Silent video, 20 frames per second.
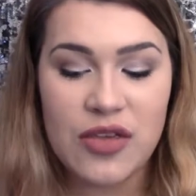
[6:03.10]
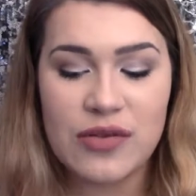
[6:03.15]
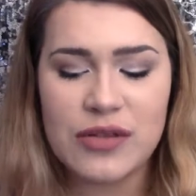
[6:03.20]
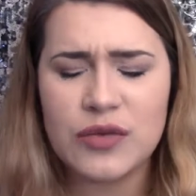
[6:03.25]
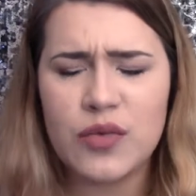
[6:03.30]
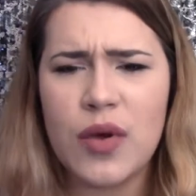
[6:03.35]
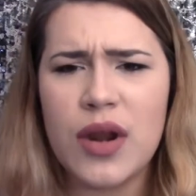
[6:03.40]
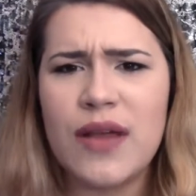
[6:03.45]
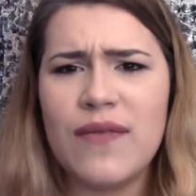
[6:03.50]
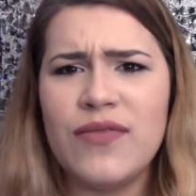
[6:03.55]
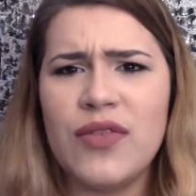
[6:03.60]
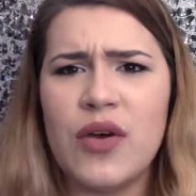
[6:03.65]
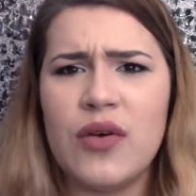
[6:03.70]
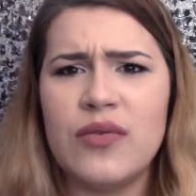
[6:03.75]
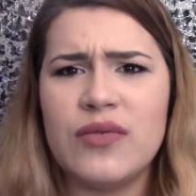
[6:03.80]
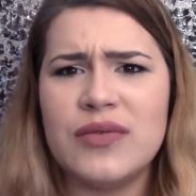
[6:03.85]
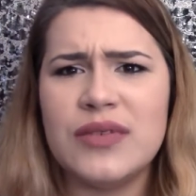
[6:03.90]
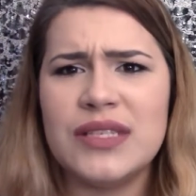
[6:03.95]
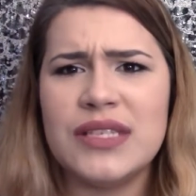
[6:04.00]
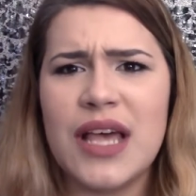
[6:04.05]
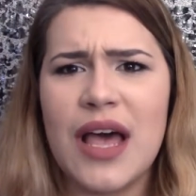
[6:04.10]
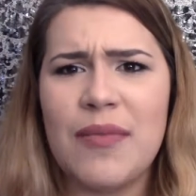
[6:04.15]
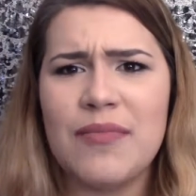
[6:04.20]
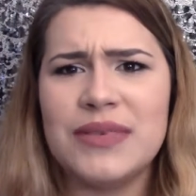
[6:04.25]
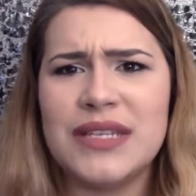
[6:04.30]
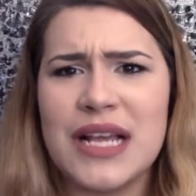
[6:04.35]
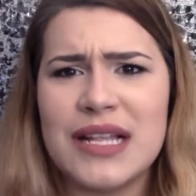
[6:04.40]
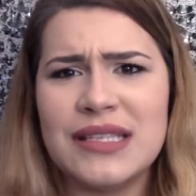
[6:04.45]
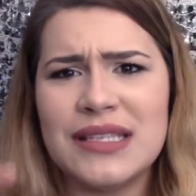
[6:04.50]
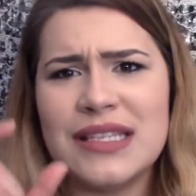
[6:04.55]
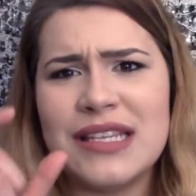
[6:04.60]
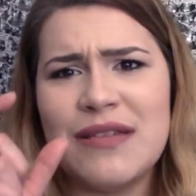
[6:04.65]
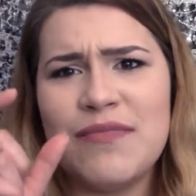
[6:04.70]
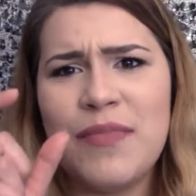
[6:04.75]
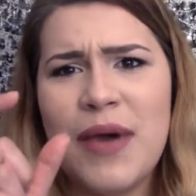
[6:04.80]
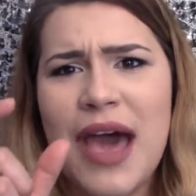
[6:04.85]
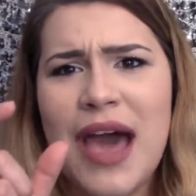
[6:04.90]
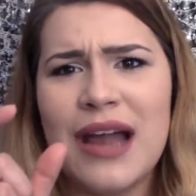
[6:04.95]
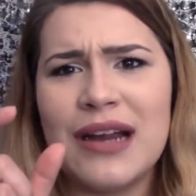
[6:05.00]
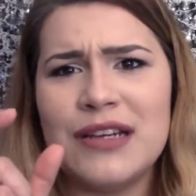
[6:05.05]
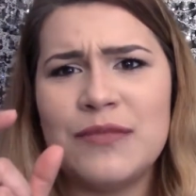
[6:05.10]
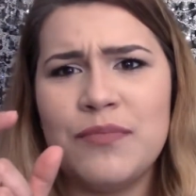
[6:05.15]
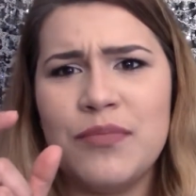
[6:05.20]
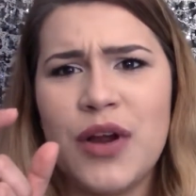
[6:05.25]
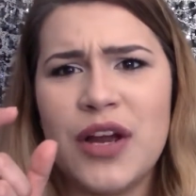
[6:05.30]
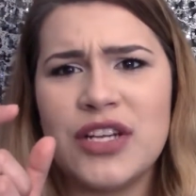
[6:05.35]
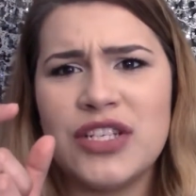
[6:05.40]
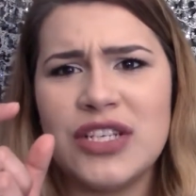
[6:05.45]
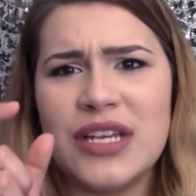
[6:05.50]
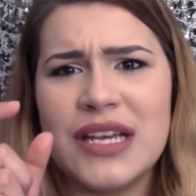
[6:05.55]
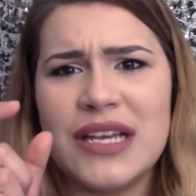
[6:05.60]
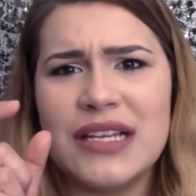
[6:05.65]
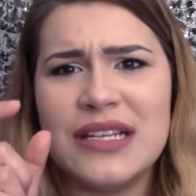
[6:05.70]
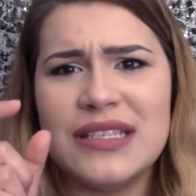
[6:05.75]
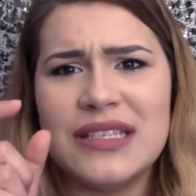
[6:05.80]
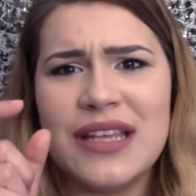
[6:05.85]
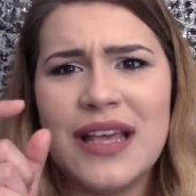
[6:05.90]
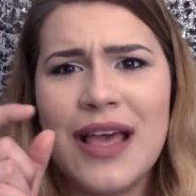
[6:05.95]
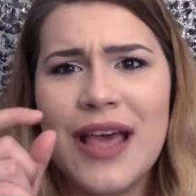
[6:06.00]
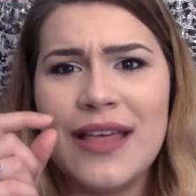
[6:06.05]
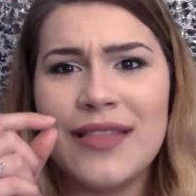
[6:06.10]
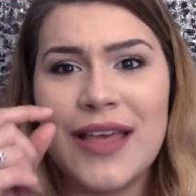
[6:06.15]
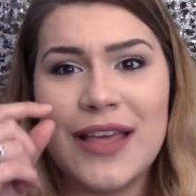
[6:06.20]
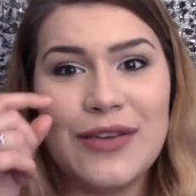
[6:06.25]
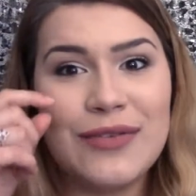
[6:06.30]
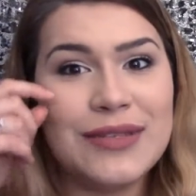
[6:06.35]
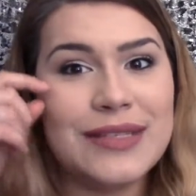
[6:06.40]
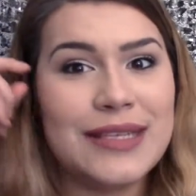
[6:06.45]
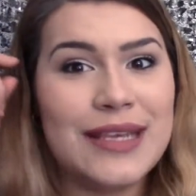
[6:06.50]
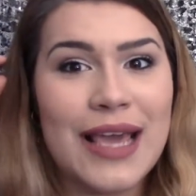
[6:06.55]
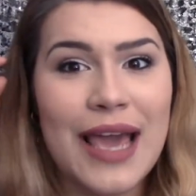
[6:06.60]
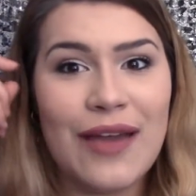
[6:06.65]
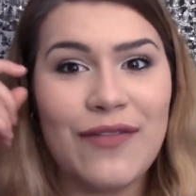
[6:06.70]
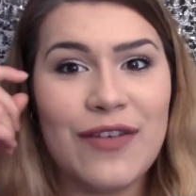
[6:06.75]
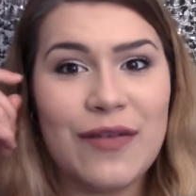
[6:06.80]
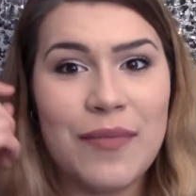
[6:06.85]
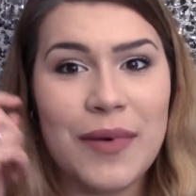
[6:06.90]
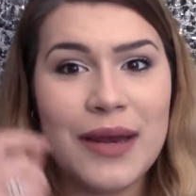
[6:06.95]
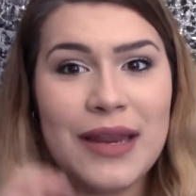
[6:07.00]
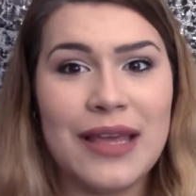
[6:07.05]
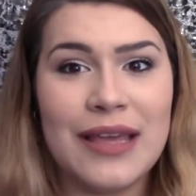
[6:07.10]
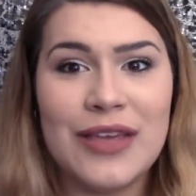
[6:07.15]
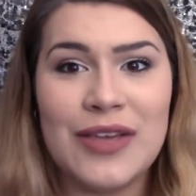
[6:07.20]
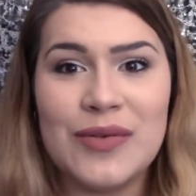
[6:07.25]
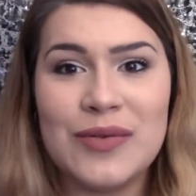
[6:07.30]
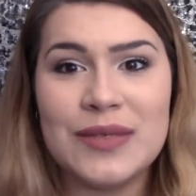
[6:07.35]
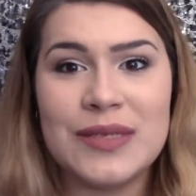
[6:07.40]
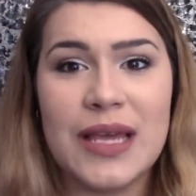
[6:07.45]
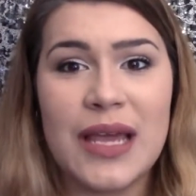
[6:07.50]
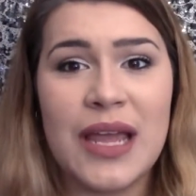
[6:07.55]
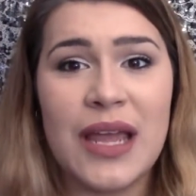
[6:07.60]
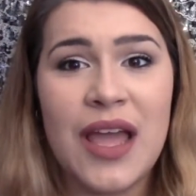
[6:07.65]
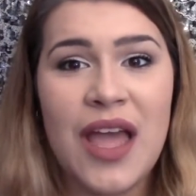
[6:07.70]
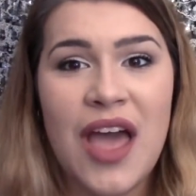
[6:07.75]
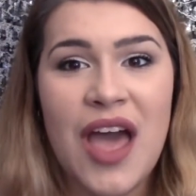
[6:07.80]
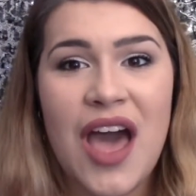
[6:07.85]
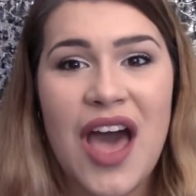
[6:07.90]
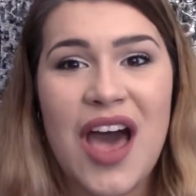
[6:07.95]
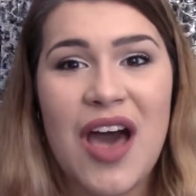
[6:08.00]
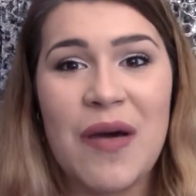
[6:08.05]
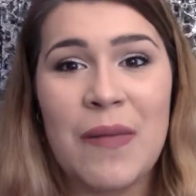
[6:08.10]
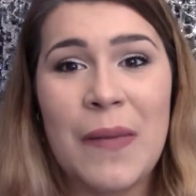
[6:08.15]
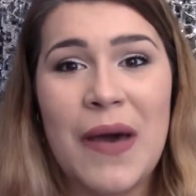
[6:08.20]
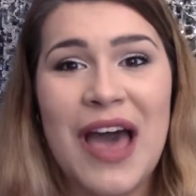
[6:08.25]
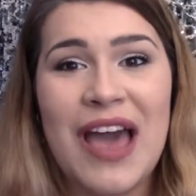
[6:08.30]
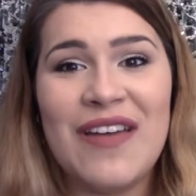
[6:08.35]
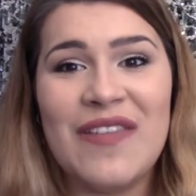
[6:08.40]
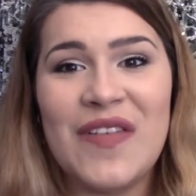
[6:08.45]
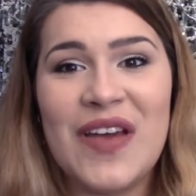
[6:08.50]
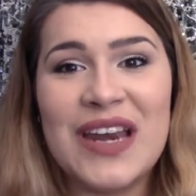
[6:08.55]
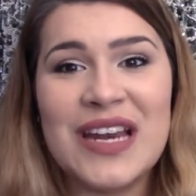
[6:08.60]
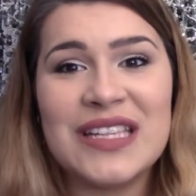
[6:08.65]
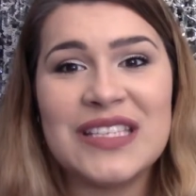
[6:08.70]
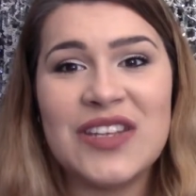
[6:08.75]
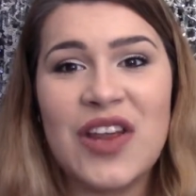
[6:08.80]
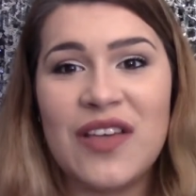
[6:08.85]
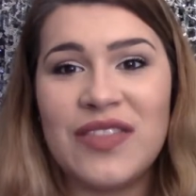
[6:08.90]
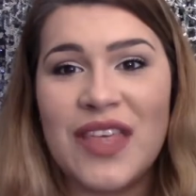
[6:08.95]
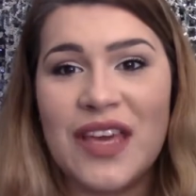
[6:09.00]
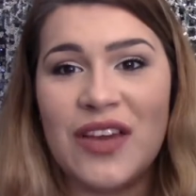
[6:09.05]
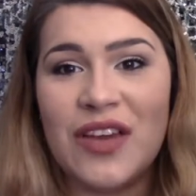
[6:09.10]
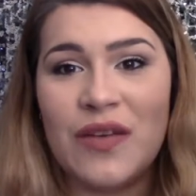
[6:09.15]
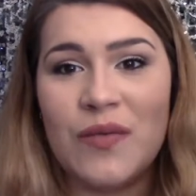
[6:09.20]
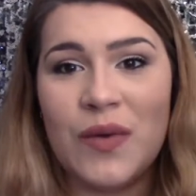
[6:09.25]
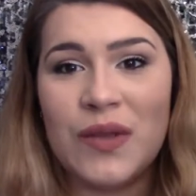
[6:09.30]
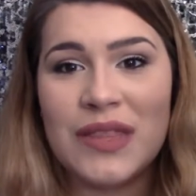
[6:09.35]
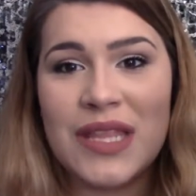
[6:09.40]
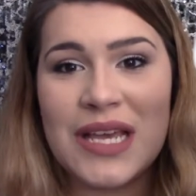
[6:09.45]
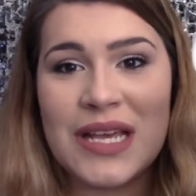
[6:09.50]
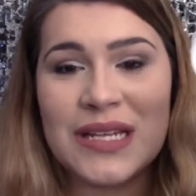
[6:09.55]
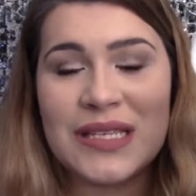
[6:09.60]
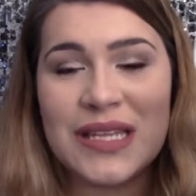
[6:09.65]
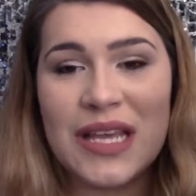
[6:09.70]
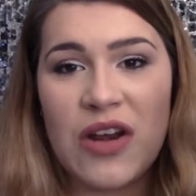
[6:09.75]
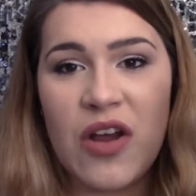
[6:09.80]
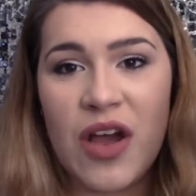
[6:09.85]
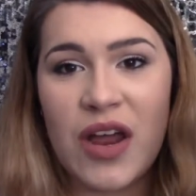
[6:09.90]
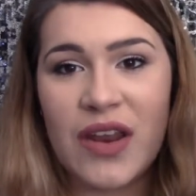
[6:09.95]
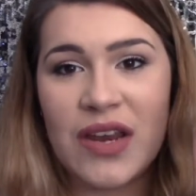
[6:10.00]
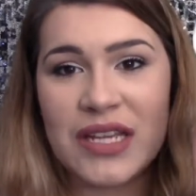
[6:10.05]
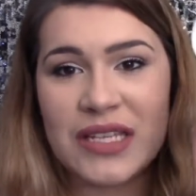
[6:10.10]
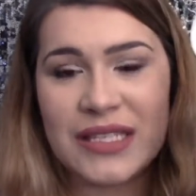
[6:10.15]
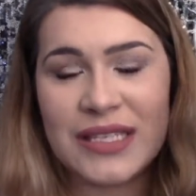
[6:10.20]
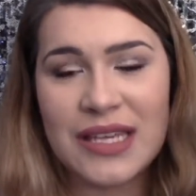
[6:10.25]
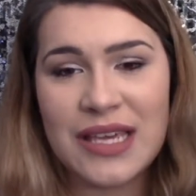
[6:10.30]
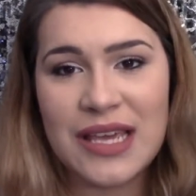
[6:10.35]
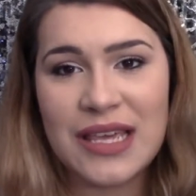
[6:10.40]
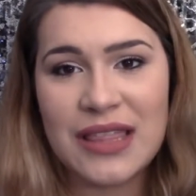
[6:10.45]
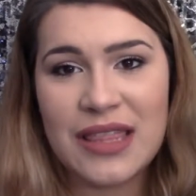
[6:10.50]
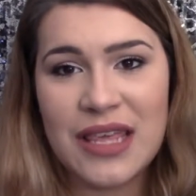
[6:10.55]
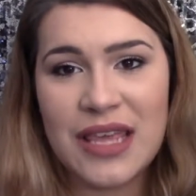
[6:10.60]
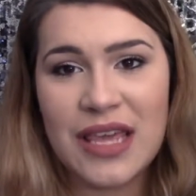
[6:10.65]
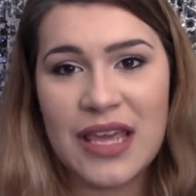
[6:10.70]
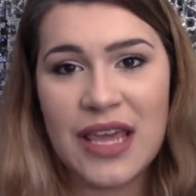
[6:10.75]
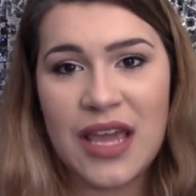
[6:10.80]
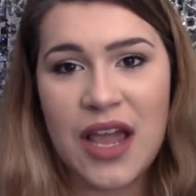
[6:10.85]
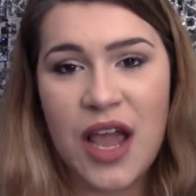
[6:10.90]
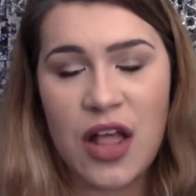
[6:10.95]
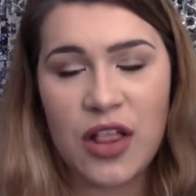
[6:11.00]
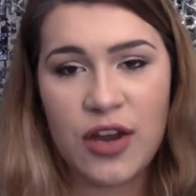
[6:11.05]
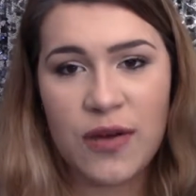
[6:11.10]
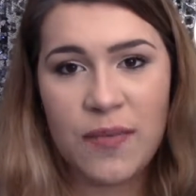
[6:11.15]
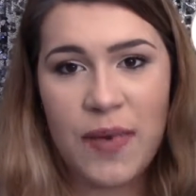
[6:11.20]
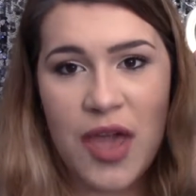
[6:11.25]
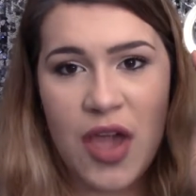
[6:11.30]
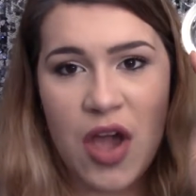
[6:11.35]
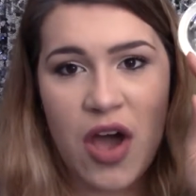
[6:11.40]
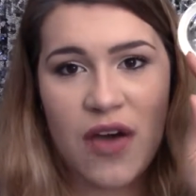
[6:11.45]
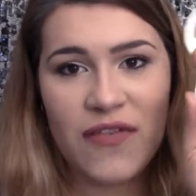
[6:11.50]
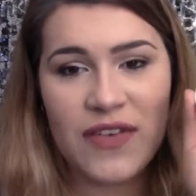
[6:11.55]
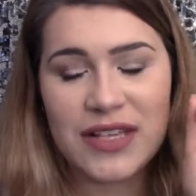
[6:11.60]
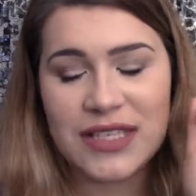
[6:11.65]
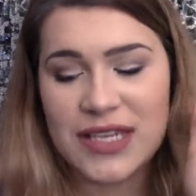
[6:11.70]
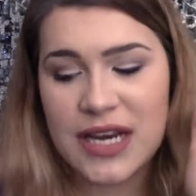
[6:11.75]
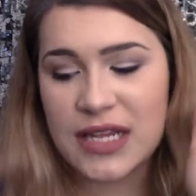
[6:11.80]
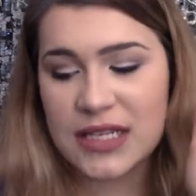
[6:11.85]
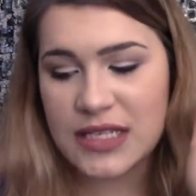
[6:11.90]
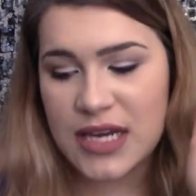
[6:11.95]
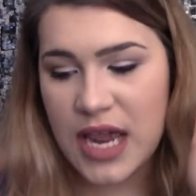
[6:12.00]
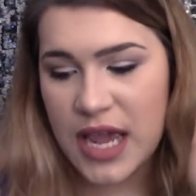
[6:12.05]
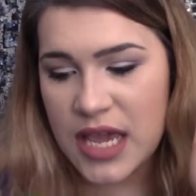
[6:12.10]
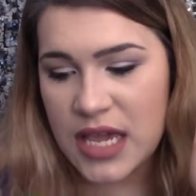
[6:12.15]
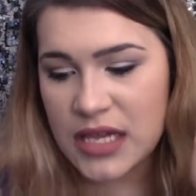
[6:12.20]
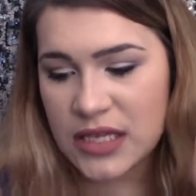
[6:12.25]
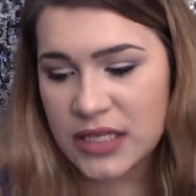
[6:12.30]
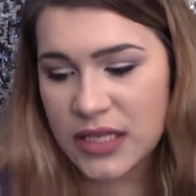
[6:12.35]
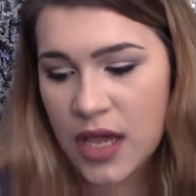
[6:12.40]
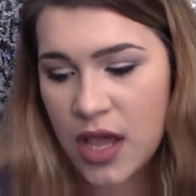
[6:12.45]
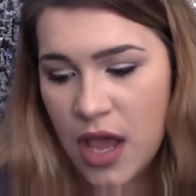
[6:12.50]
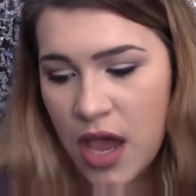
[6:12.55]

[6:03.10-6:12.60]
use one of those um, densely packed brushes that you see everybody using. Um, I find it's not that good with this, and honestly, the color payoff isn't as nice.